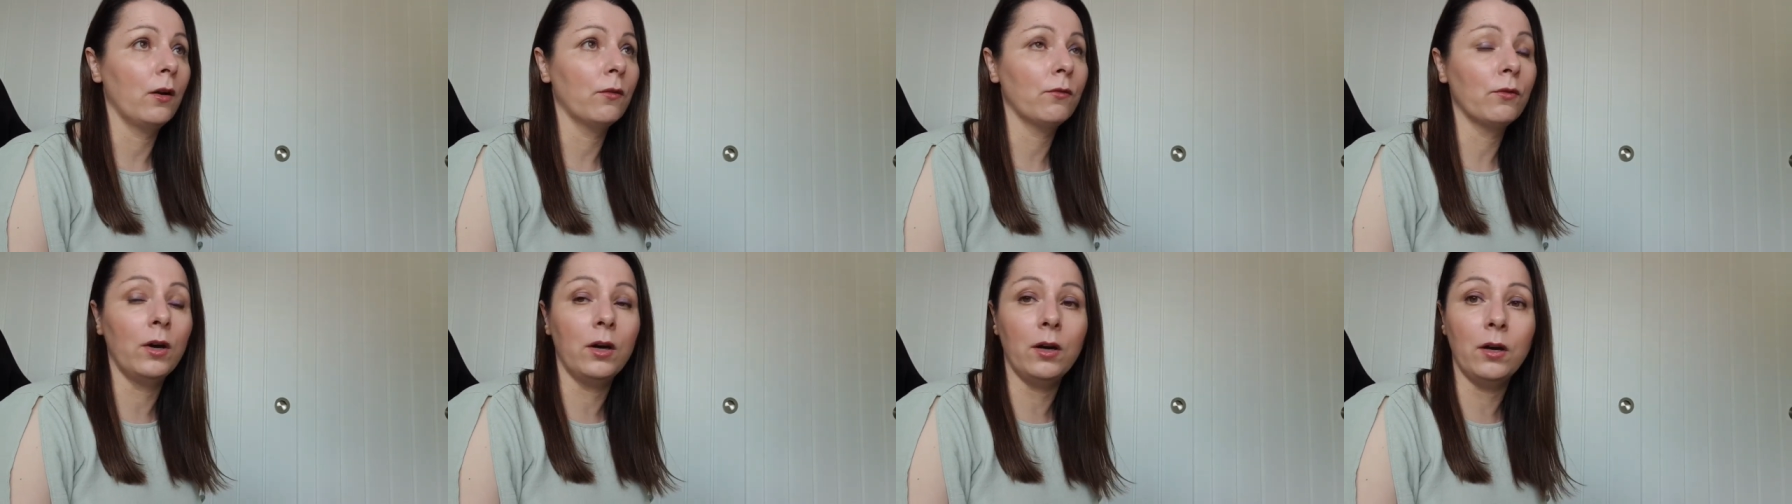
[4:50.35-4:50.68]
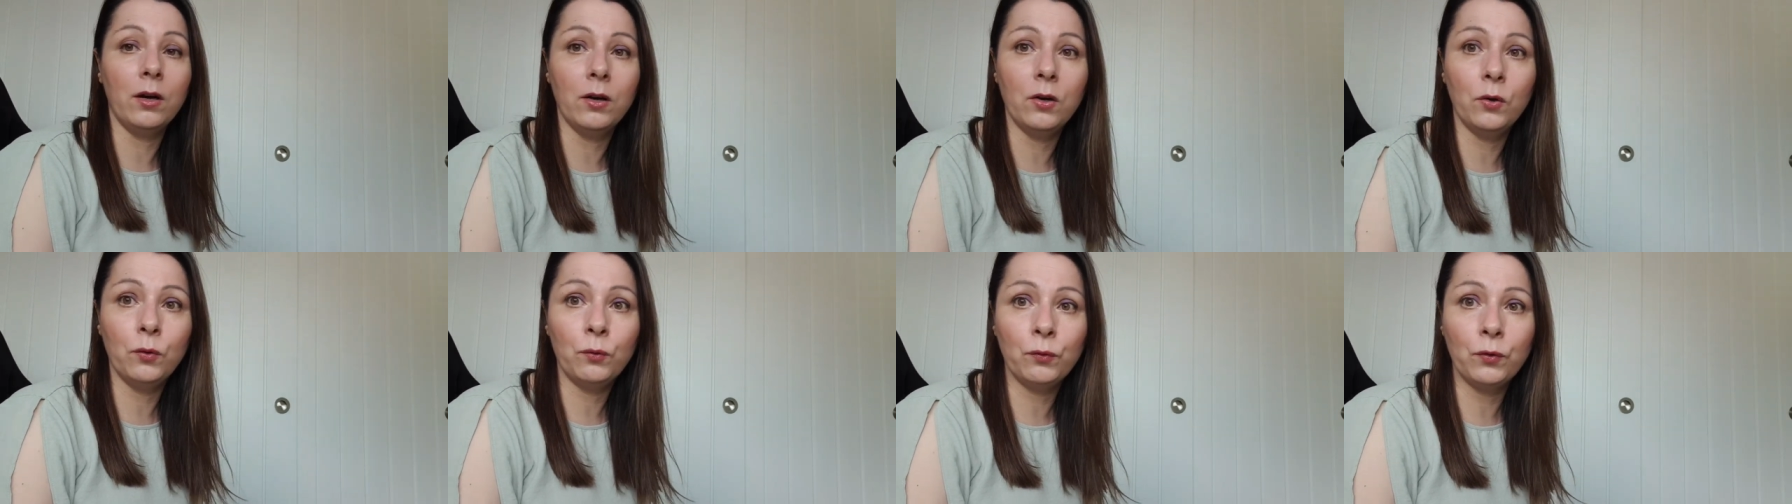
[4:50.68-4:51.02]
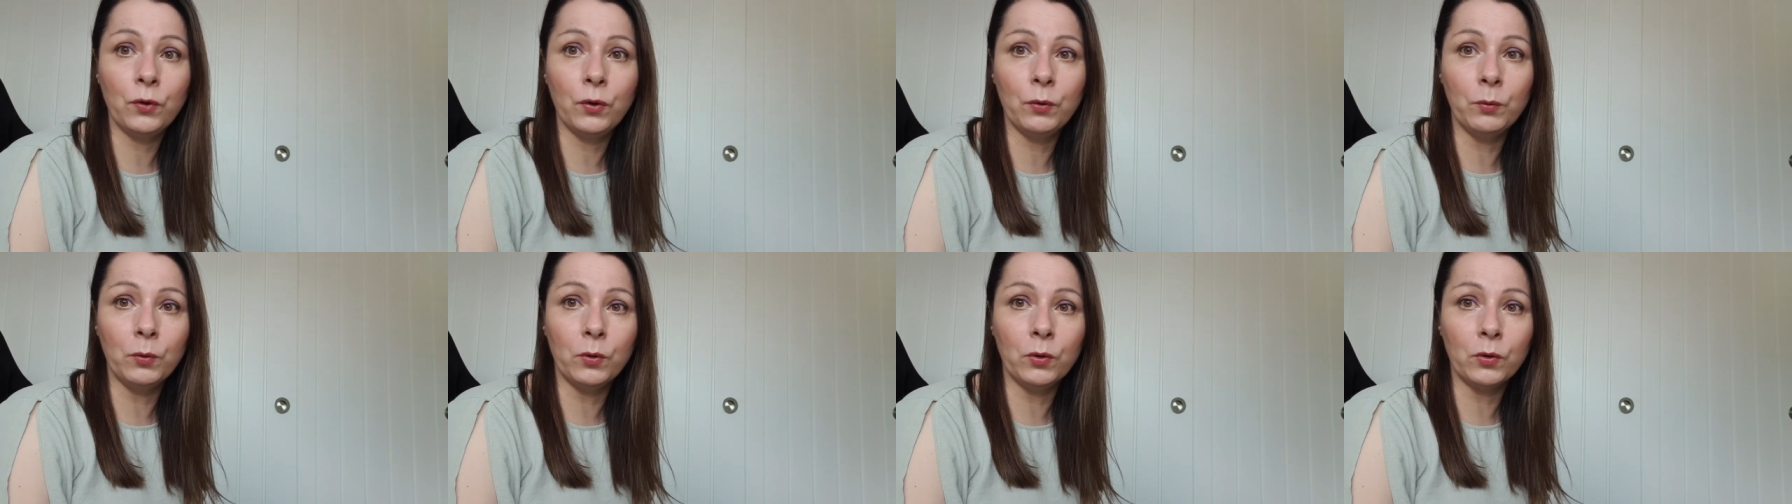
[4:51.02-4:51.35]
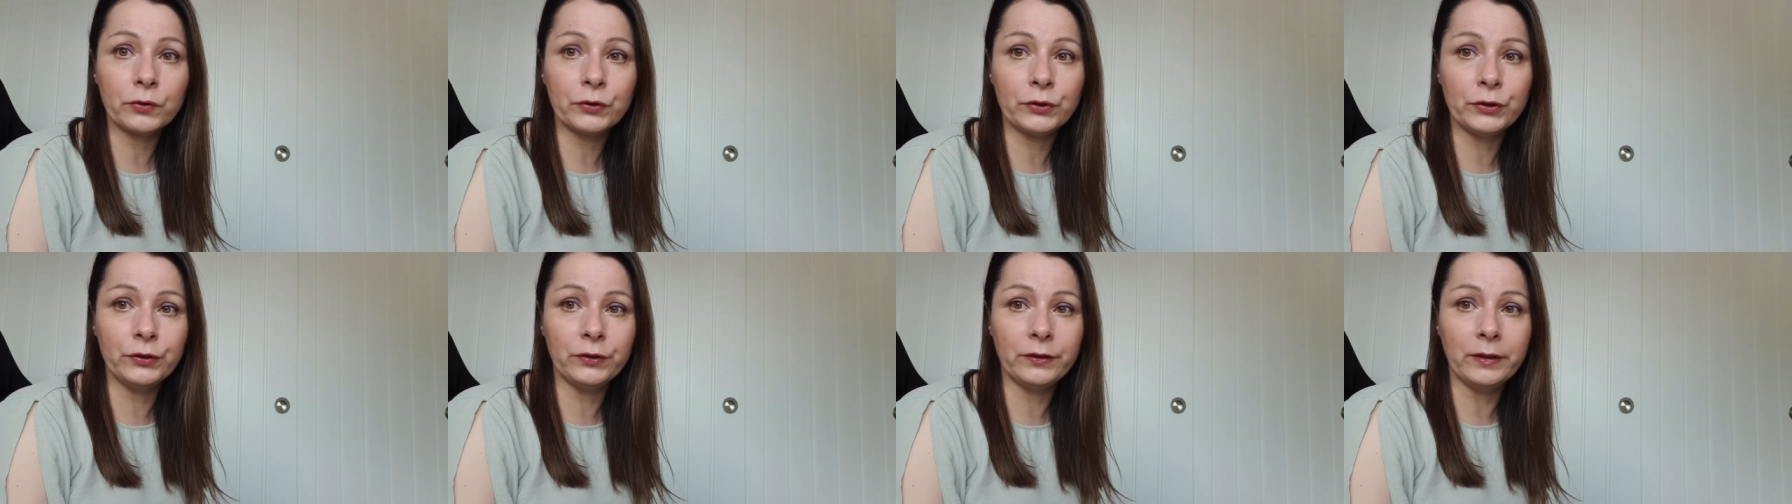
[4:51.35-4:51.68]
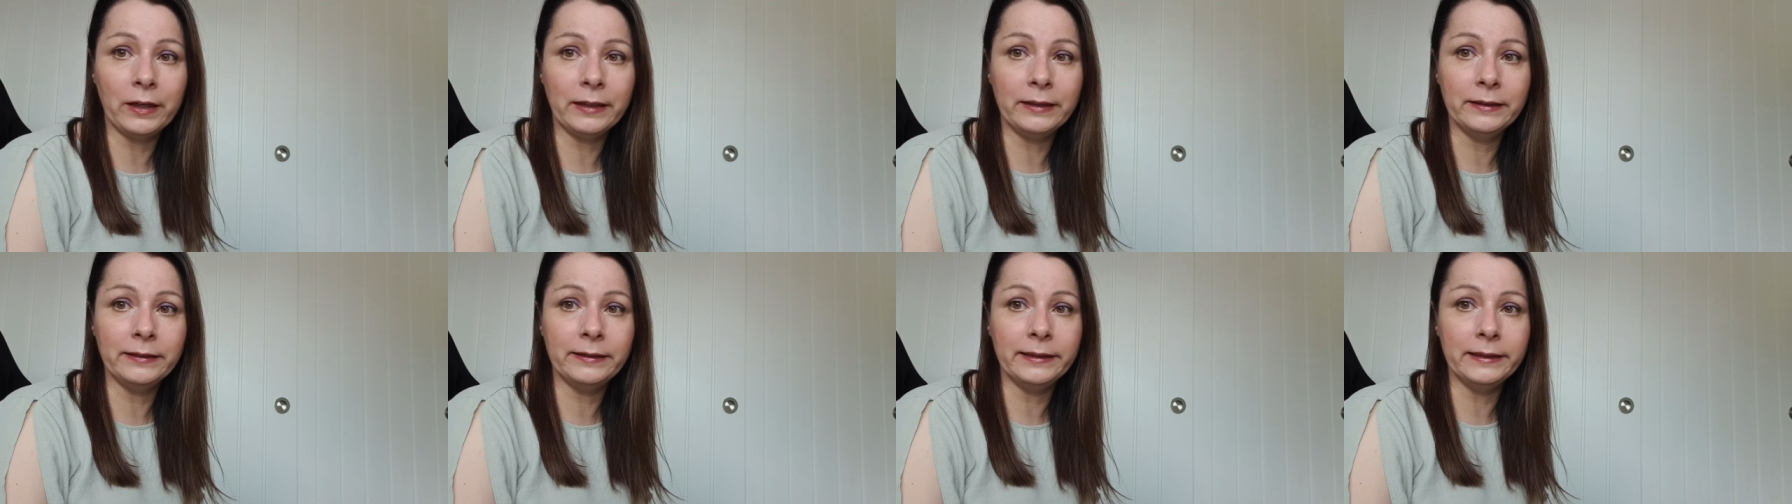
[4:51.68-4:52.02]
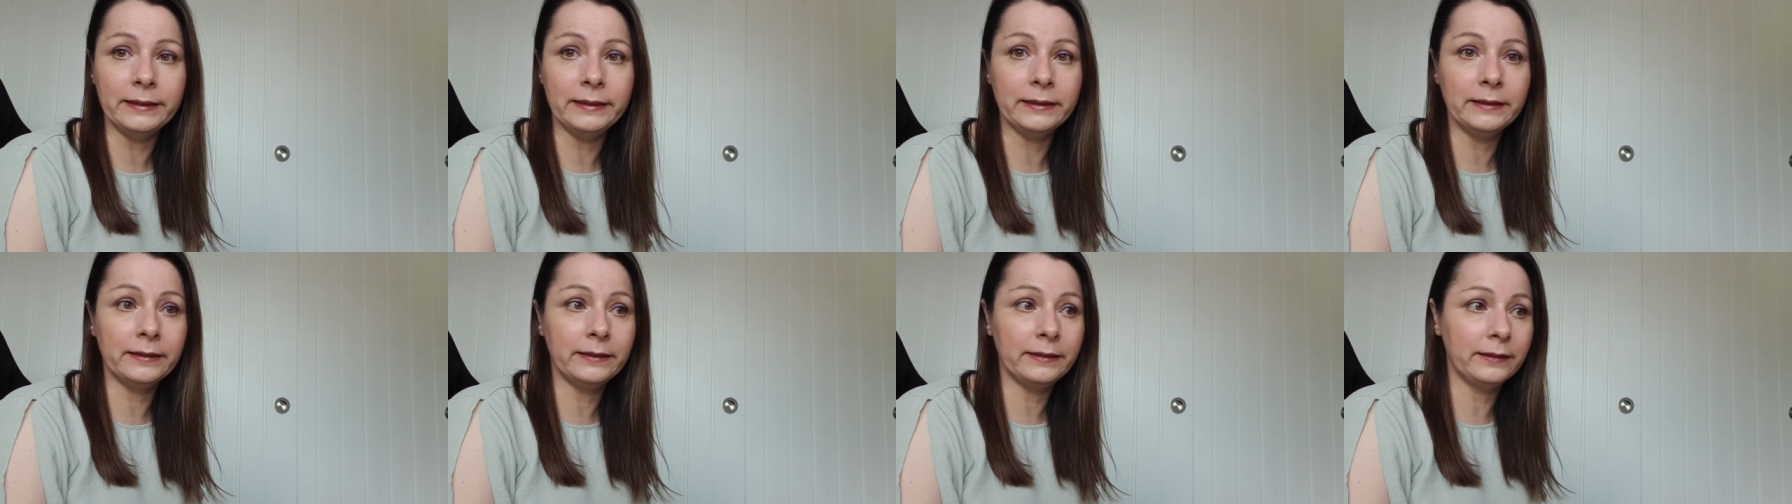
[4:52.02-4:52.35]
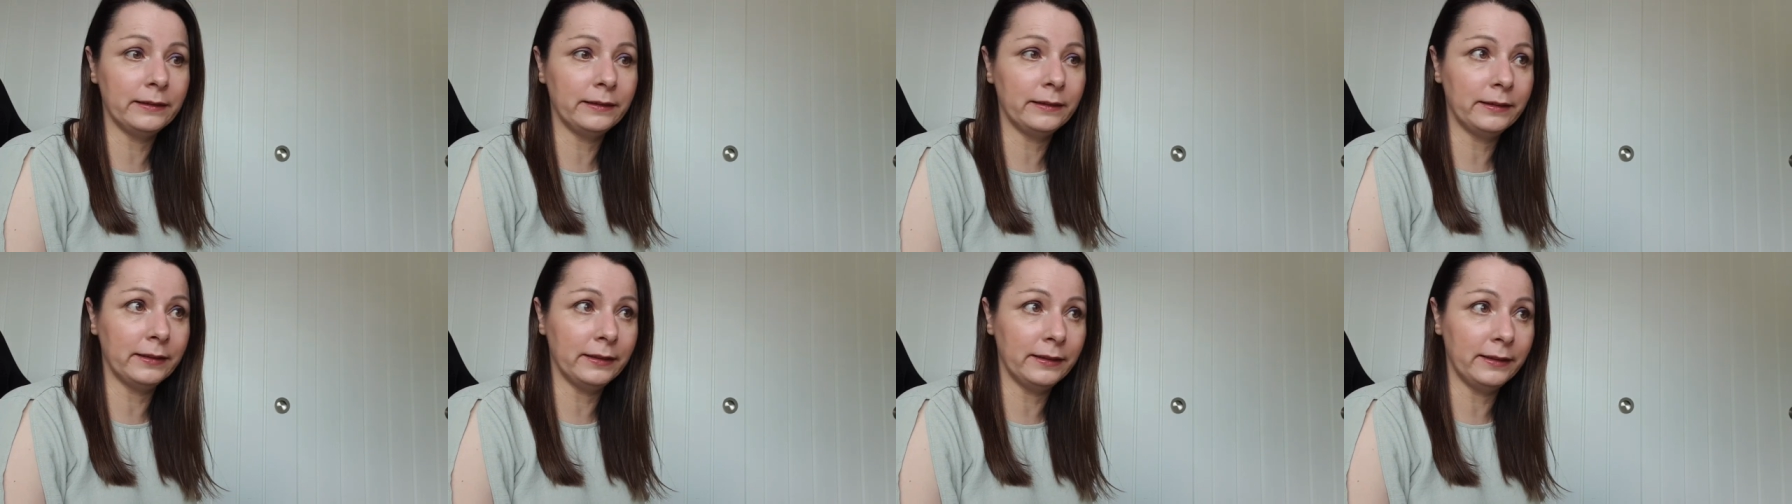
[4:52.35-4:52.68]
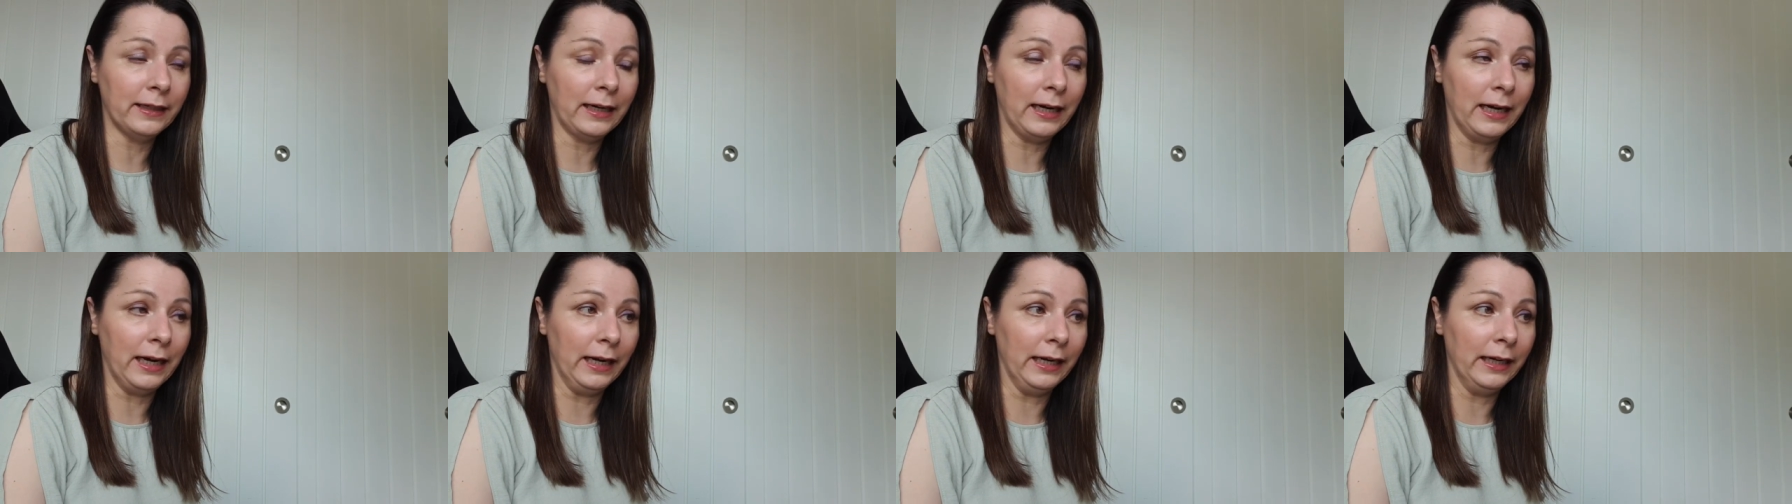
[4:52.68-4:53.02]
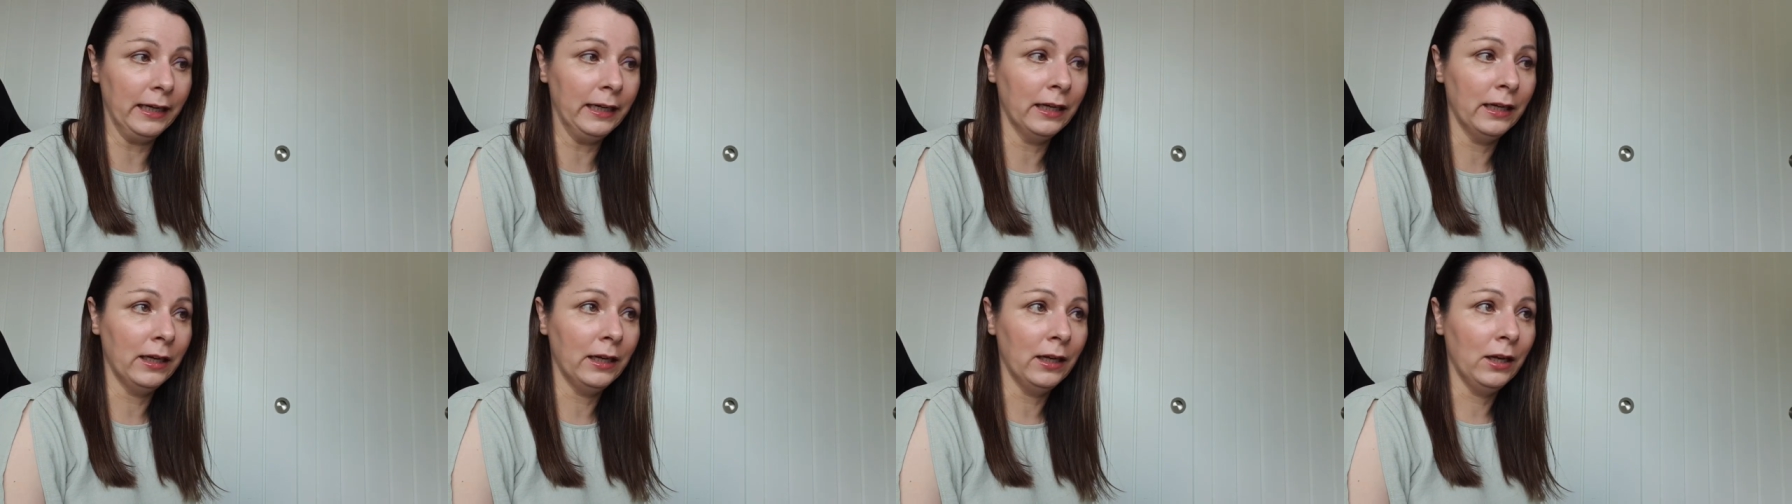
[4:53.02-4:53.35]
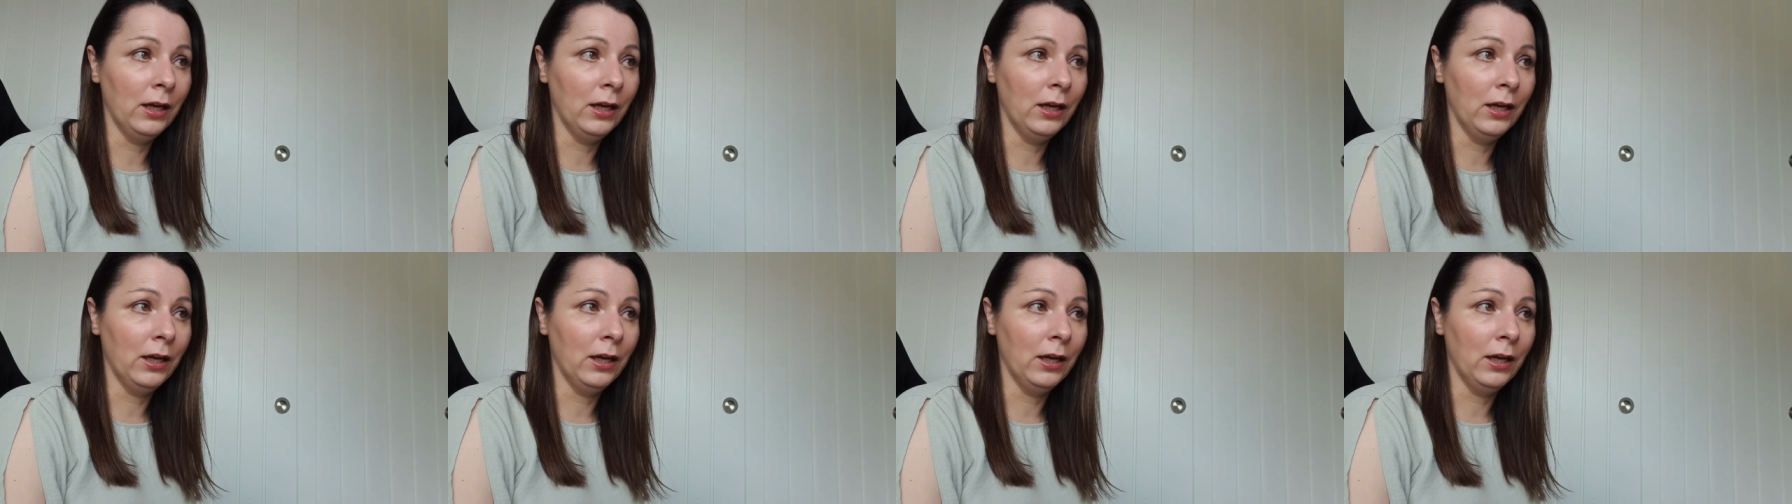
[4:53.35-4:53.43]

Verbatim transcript: I've got a few auctions ending today